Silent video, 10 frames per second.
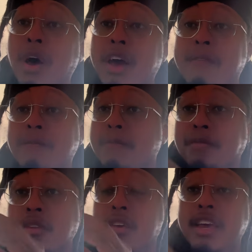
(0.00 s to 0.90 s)
but
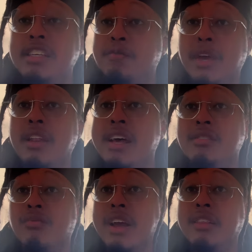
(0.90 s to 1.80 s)
ESPN
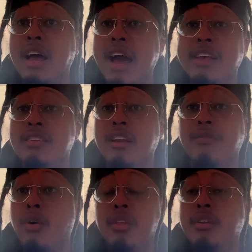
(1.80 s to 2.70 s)
has him ranked the highest out
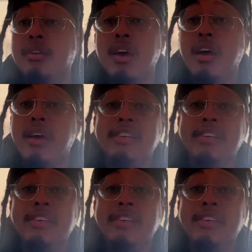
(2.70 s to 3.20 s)
of all of the...